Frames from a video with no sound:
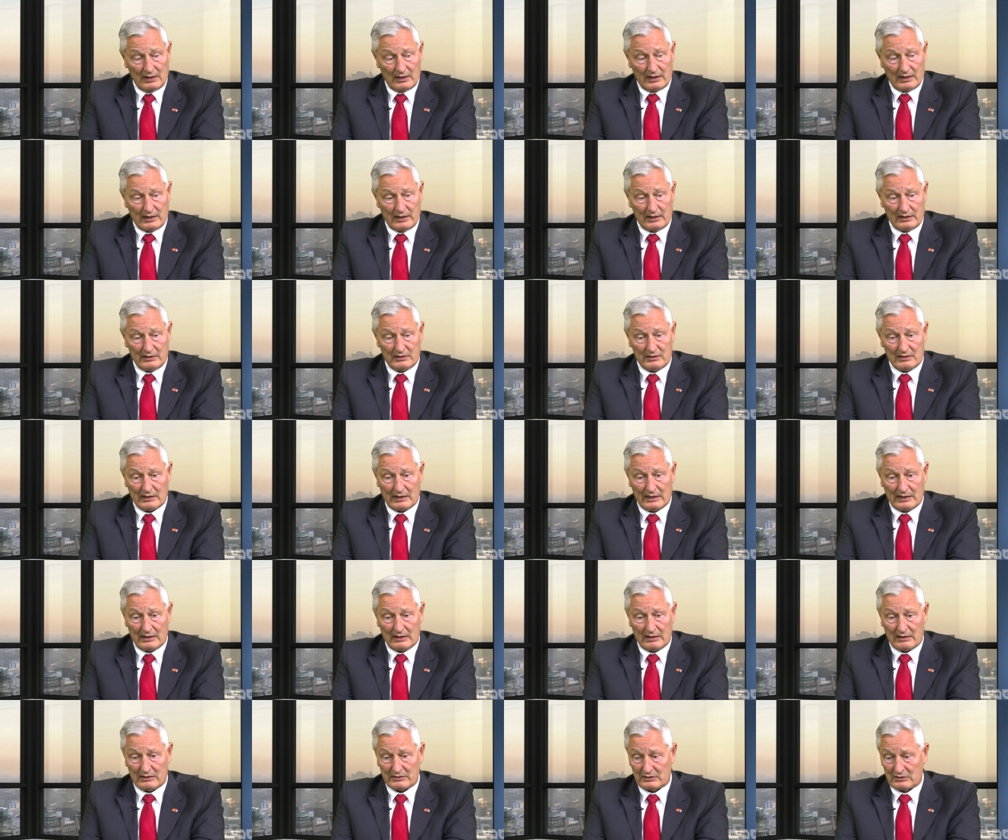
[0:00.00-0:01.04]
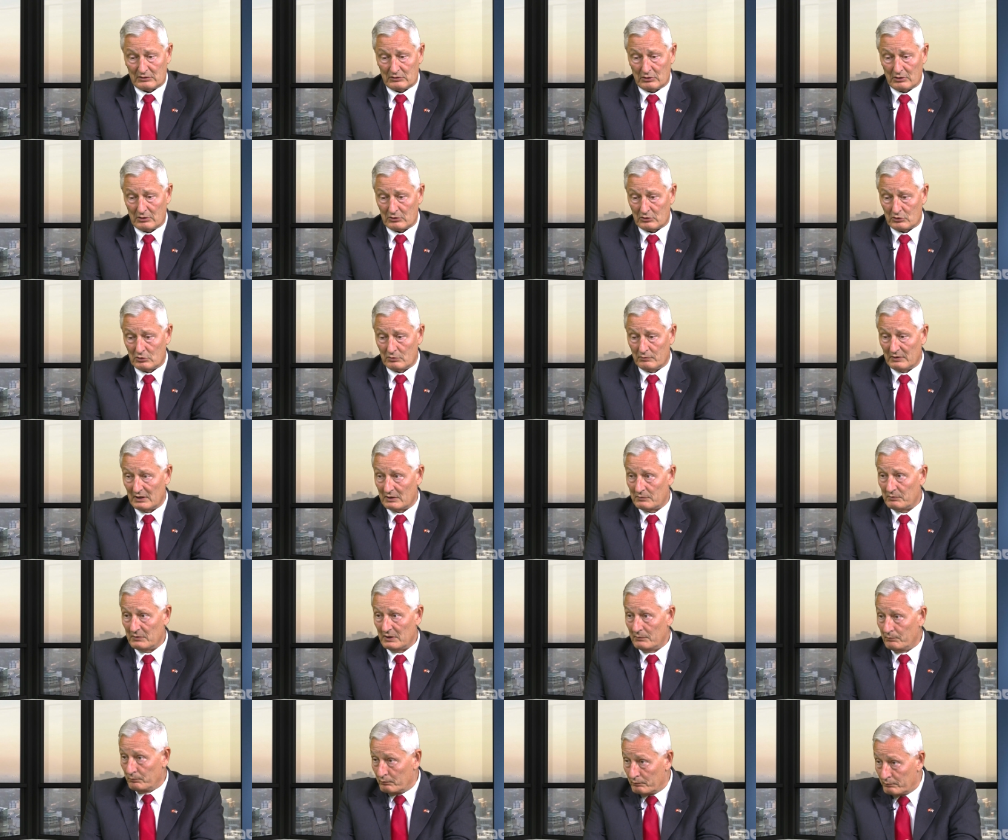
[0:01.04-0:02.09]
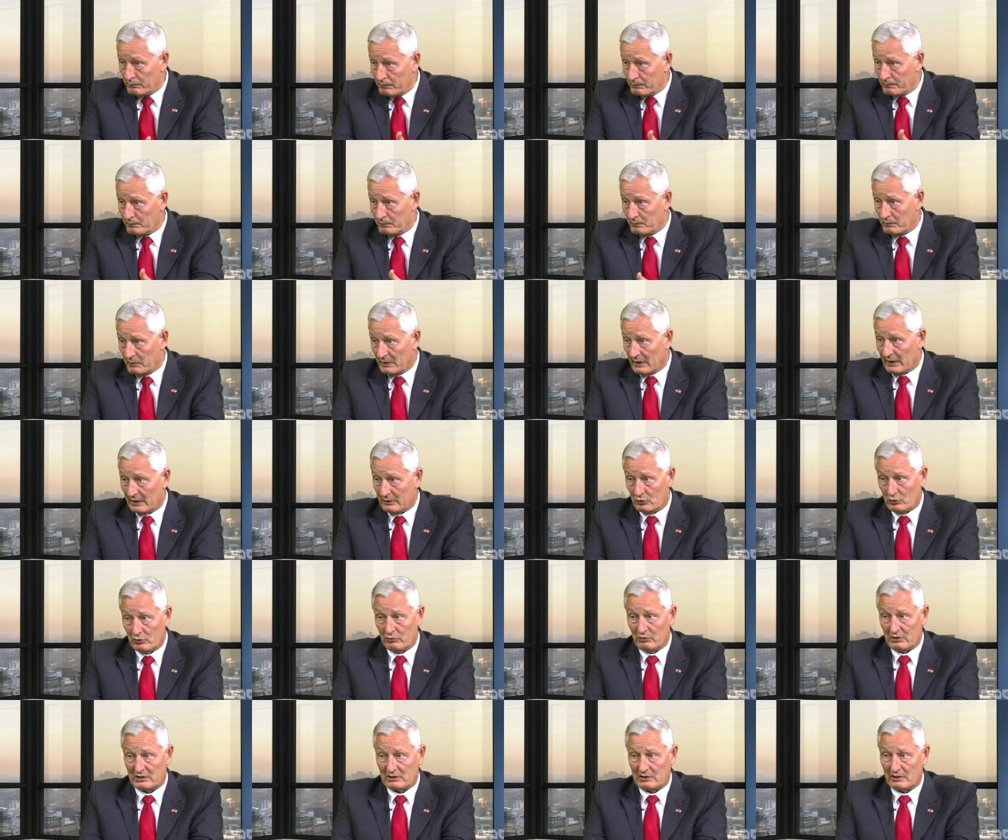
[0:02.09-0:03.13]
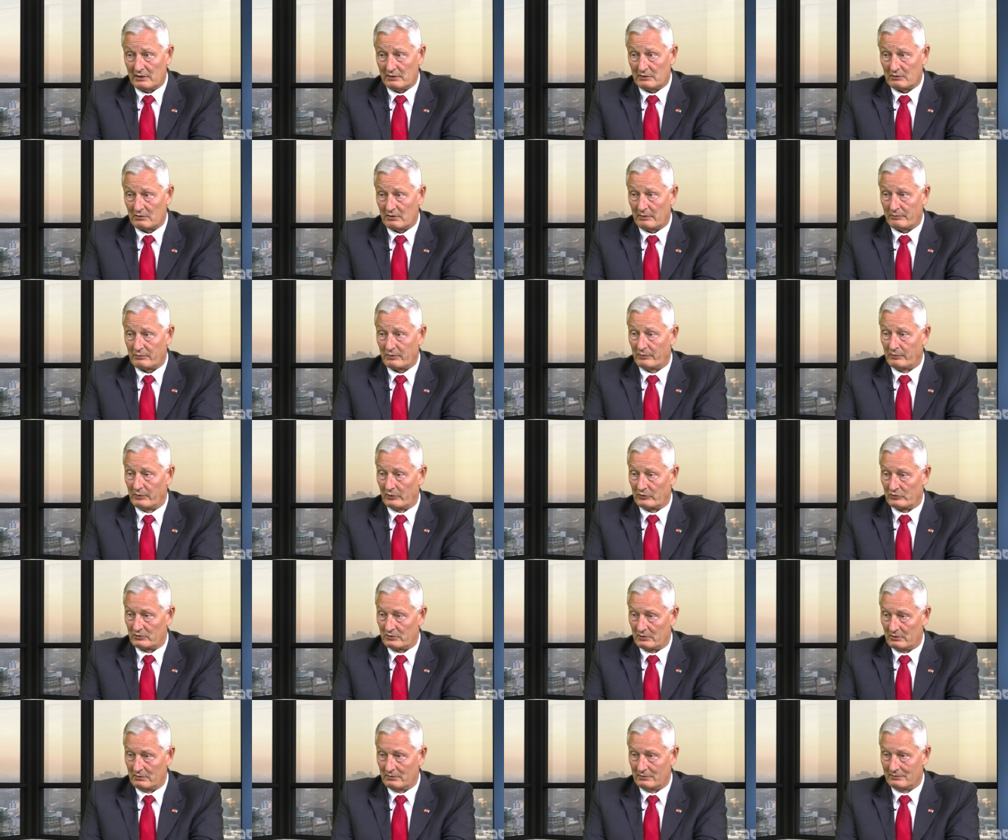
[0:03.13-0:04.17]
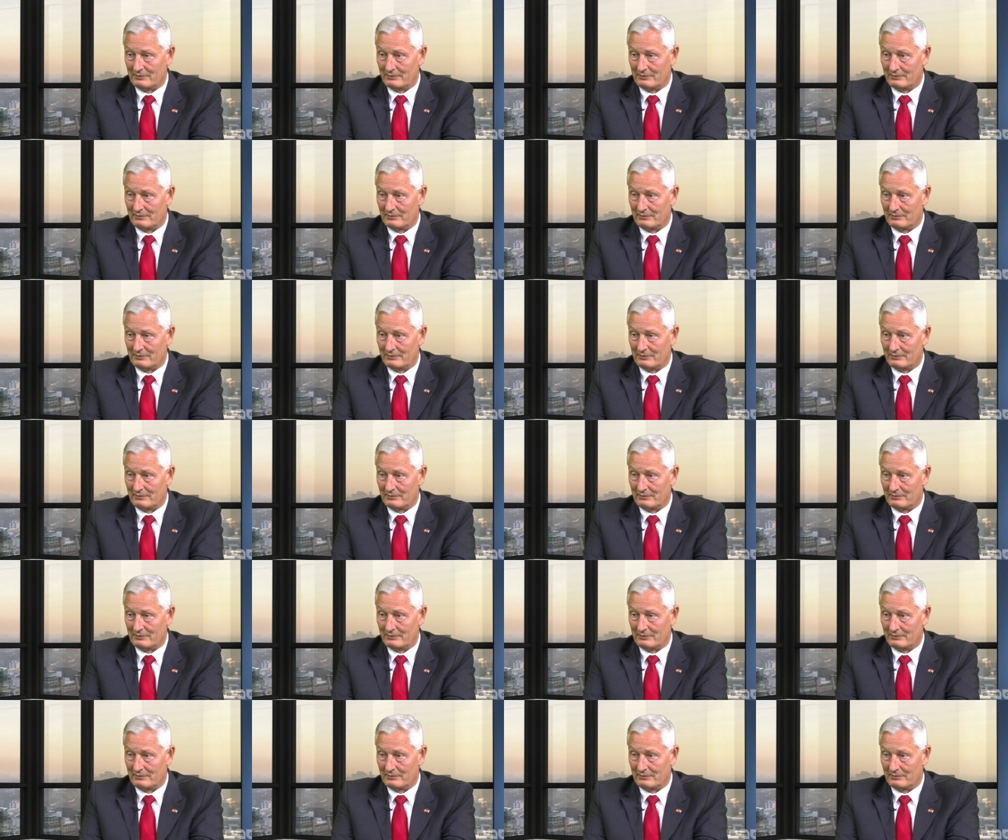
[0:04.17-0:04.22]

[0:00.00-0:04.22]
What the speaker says: And I asked her to meet me, and 2 weeks later I proposed.